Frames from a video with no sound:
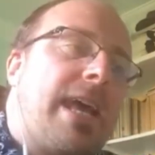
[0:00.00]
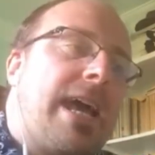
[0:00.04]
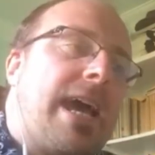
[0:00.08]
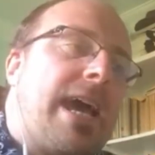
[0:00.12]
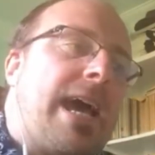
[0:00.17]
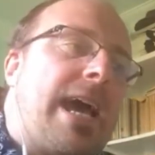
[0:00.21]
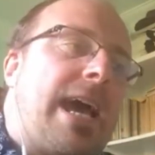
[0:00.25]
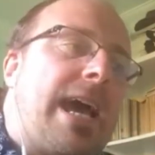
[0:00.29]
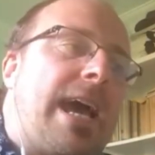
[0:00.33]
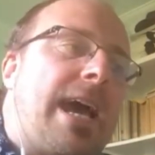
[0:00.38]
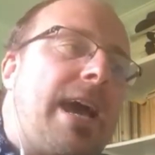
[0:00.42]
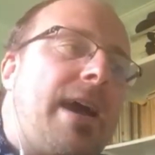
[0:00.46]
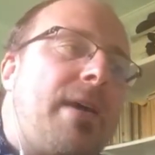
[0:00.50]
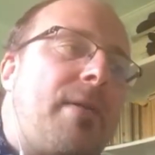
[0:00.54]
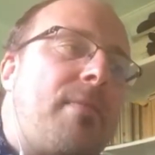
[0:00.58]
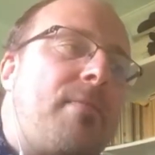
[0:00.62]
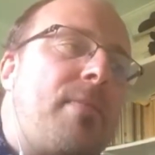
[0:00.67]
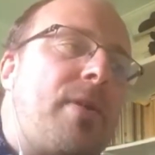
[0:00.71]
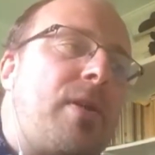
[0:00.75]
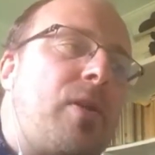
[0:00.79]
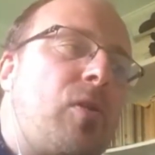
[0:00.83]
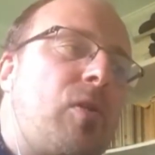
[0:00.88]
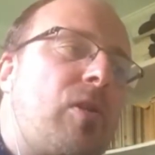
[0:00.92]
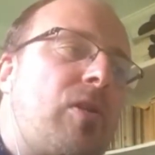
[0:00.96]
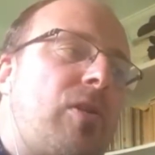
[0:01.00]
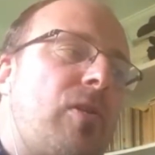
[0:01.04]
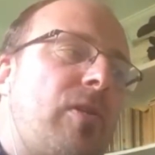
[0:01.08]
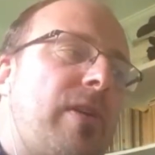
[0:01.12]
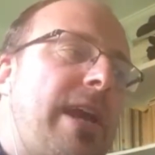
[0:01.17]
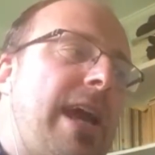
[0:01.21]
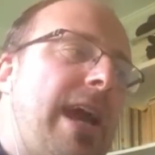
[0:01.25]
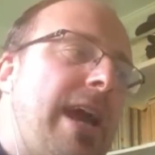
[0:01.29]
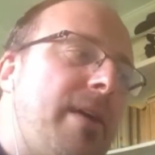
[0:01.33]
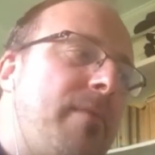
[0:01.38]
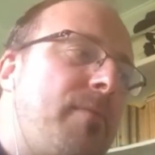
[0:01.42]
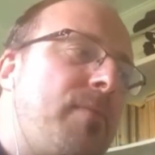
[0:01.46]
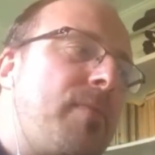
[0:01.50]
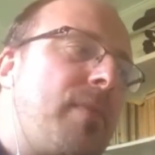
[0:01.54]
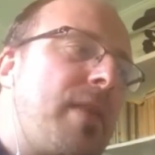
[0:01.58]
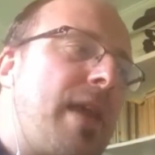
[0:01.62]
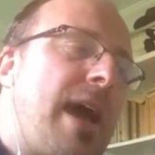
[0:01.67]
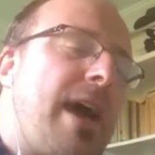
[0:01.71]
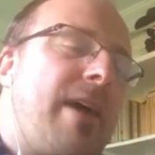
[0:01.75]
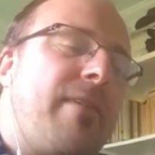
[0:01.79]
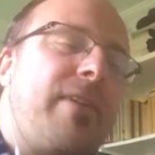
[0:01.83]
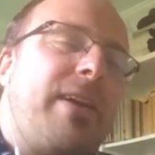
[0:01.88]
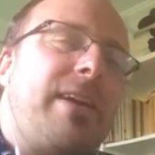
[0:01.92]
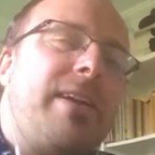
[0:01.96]
But also,
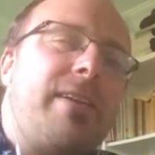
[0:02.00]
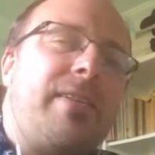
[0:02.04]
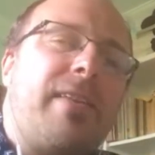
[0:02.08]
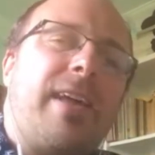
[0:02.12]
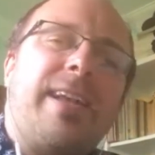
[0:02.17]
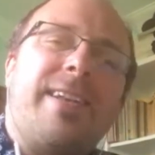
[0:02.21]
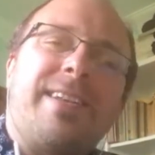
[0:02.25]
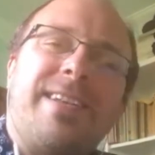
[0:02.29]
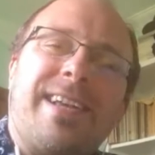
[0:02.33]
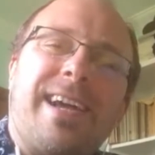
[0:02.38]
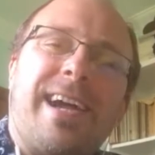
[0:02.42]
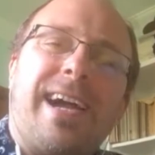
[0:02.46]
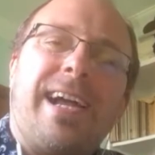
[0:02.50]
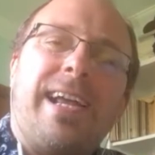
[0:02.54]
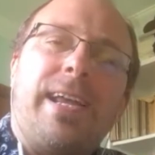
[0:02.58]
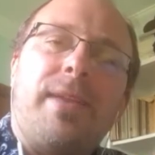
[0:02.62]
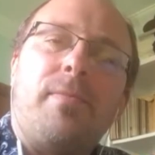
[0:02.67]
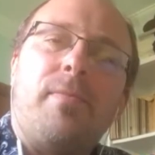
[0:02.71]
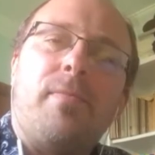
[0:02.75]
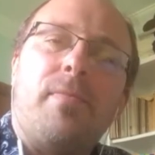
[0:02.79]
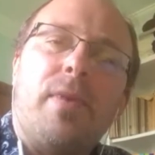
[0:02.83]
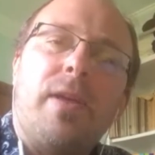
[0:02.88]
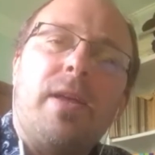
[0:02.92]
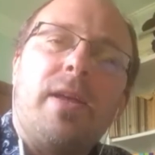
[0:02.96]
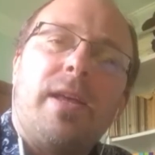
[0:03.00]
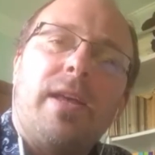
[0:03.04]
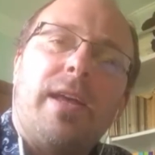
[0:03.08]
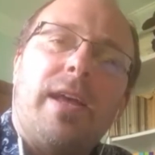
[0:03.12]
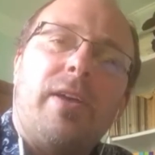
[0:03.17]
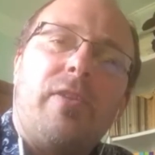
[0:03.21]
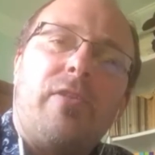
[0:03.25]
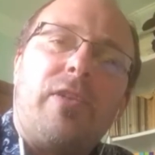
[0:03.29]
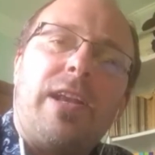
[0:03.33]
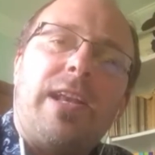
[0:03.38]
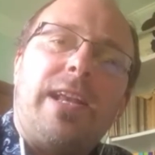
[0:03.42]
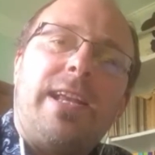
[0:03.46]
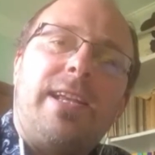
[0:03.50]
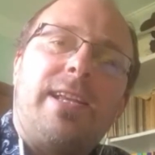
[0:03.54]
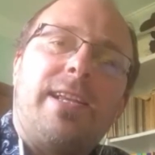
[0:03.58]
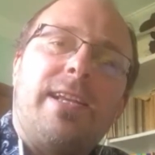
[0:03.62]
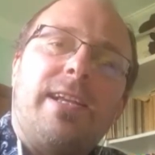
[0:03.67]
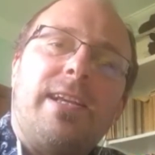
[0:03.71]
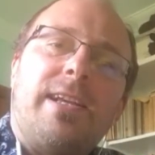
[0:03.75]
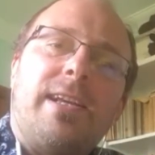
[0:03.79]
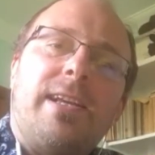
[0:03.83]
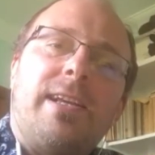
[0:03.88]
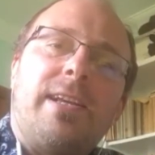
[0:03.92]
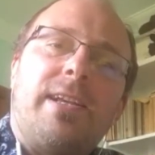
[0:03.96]
having that time really
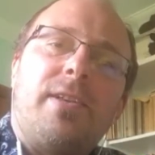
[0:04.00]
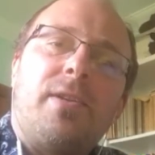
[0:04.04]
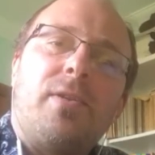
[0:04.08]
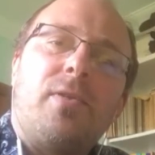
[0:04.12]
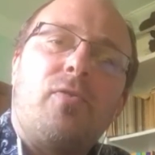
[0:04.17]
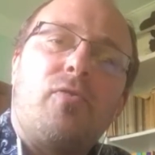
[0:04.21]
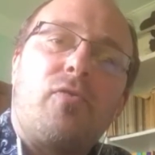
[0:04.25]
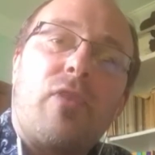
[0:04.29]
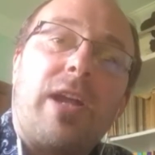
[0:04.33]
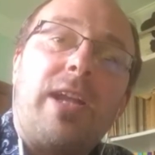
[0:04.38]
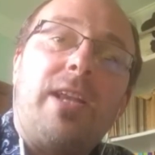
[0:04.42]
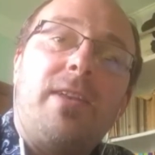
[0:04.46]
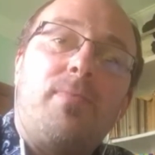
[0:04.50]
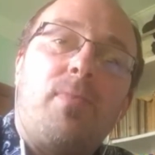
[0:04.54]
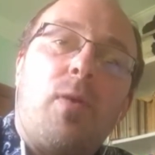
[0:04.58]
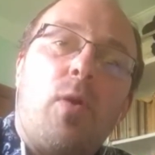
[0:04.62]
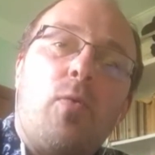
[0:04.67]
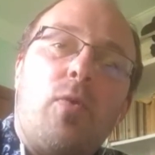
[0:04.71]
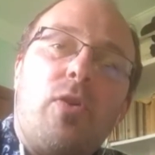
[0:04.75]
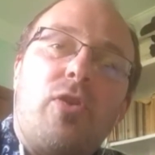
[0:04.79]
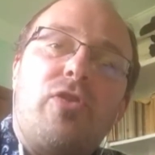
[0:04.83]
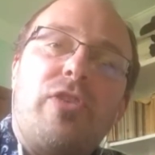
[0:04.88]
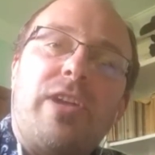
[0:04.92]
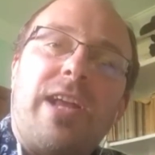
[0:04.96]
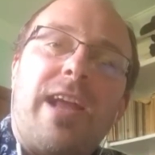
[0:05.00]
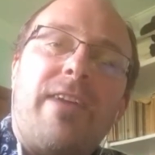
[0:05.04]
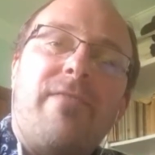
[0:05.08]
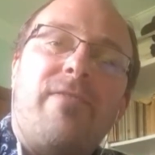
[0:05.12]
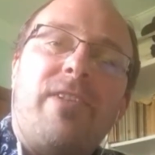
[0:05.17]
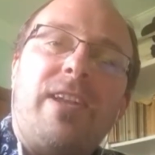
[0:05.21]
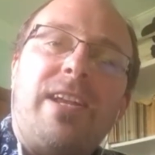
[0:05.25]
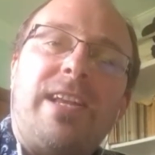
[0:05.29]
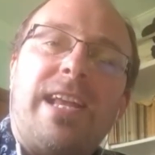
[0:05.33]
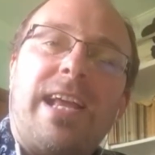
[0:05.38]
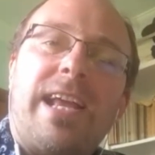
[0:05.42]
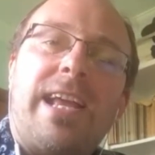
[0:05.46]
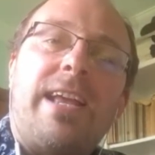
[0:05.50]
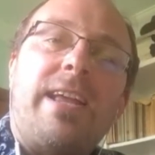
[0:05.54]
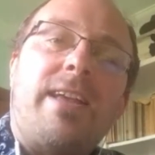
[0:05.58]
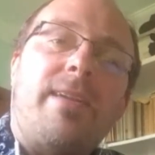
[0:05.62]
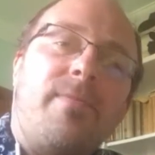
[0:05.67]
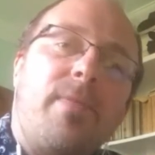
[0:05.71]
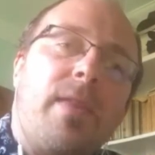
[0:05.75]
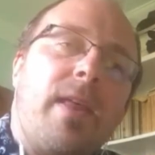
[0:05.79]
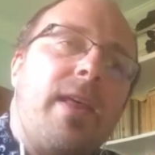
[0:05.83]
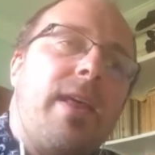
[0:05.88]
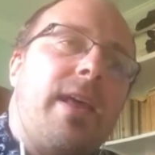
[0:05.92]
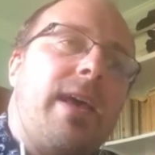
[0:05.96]
to write poetry every
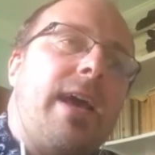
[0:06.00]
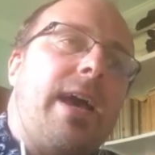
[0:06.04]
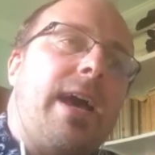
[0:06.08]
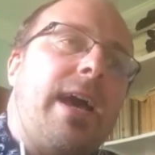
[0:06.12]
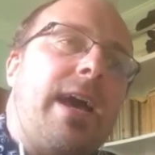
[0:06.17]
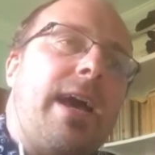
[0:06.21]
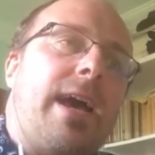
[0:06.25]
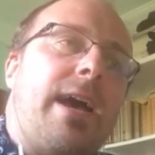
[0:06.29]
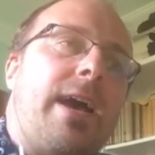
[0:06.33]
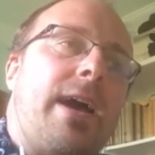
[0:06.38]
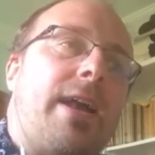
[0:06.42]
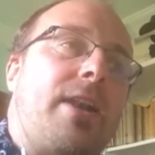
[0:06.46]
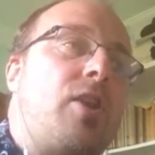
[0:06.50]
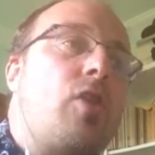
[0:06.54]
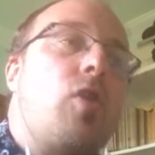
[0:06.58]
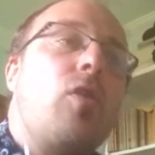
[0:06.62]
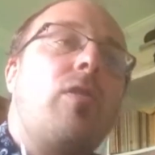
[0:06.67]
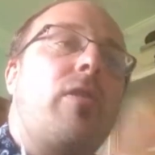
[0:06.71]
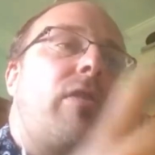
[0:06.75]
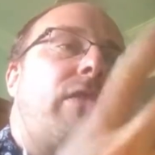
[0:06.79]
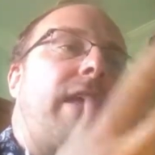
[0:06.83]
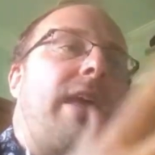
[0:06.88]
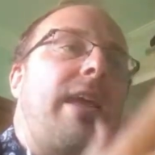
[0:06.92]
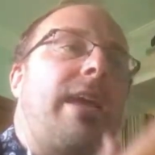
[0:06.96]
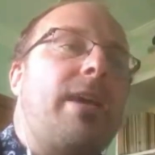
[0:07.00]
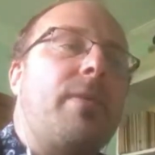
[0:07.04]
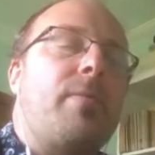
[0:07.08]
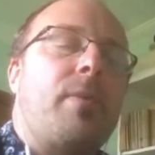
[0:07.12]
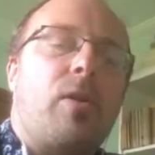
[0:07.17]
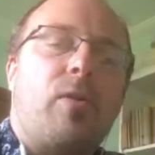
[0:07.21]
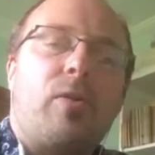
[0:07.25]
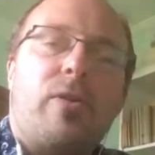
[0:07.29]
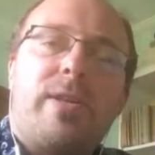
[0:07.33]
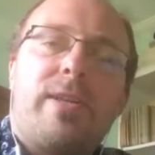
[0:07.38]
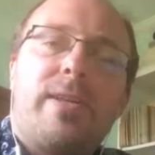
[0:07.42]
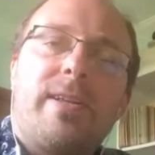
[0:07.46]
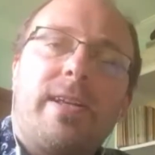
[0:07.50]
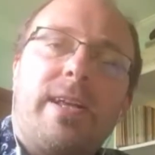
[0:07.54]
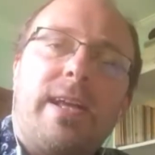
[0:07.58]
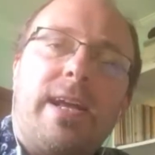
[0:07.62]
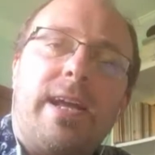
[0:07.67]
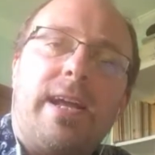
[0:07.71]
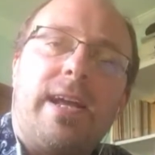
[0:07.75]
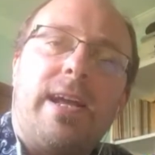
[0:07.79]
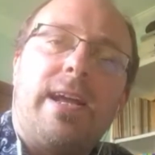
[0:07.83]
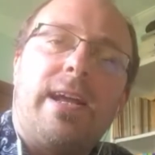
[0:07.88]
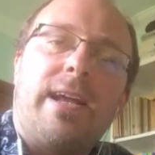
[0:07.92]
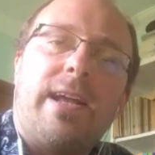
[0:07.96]
day and not think about
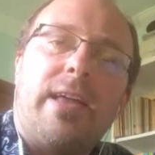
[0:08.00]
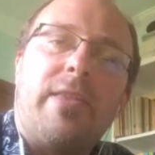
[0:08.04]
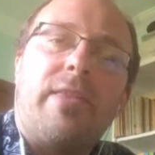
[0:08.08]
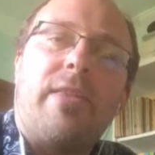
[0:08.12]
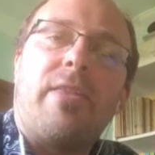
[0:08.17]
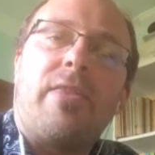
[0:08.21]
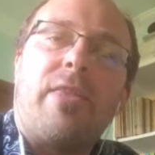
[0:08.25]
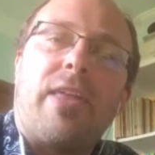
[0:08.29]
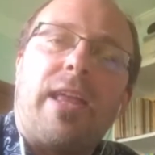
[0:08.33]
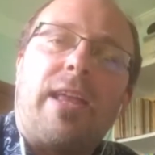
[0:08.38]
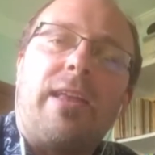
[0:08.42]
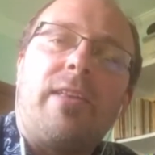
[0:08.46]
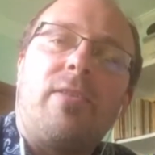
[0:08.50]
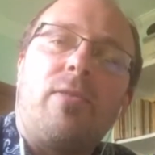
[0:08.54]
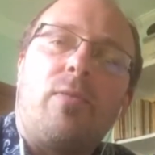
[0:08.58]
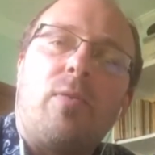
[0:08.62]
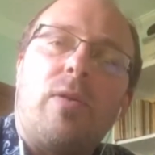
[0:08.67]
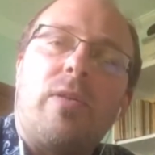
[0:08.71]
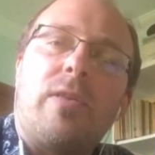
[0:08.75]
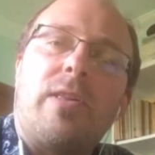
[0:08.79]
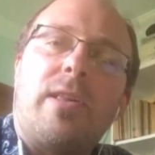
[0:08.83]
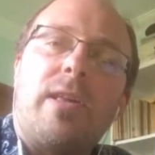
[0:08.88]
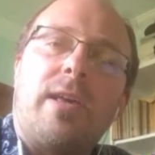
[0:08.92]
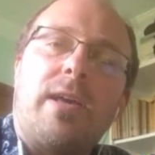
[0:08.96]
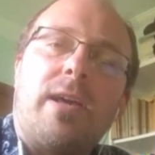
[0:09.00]
other things was